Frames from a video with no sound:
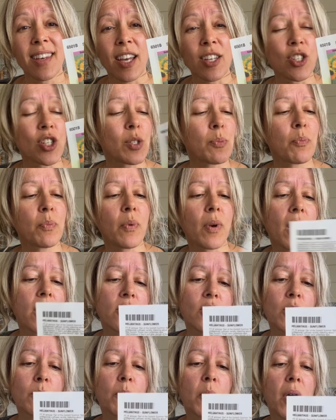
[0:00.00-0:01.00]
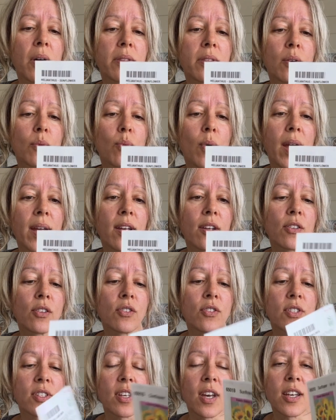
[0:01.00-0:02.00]
I just bought the
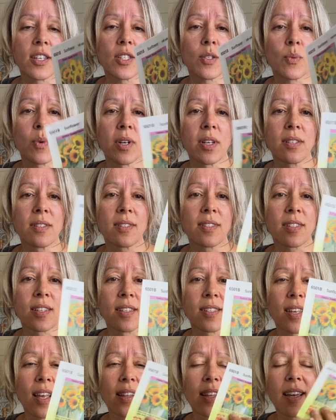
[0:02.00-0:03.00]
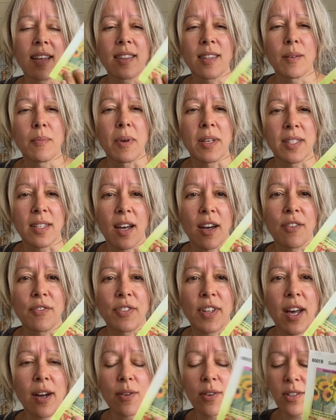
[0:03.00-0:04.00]
regular sized ones because I like them as cut
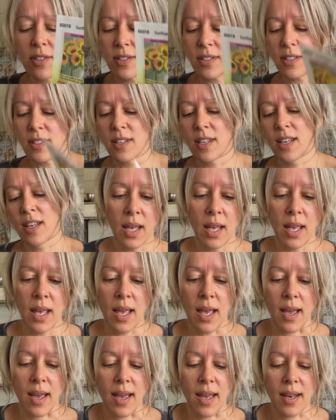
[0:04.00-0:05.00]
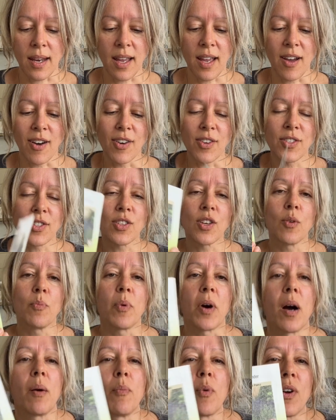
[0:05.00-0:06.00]
flowers. And I also
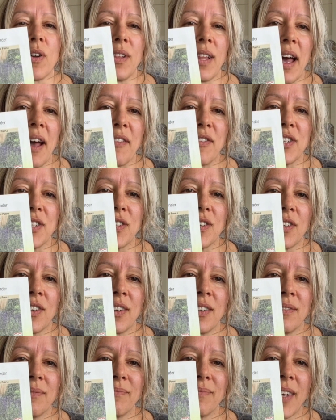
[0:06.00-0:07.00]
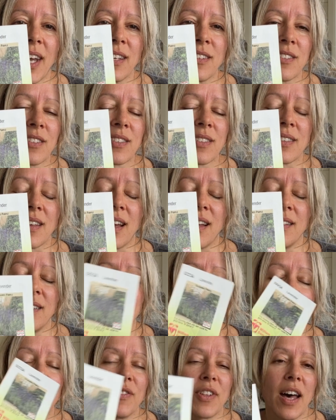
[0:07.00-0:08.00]
bought more lavender. I
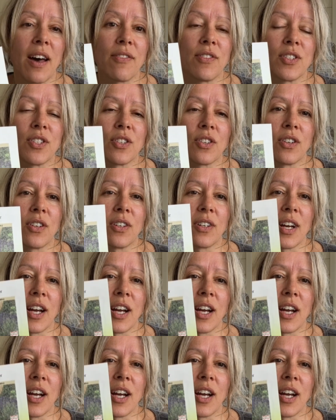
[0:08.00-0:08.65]
love lavender.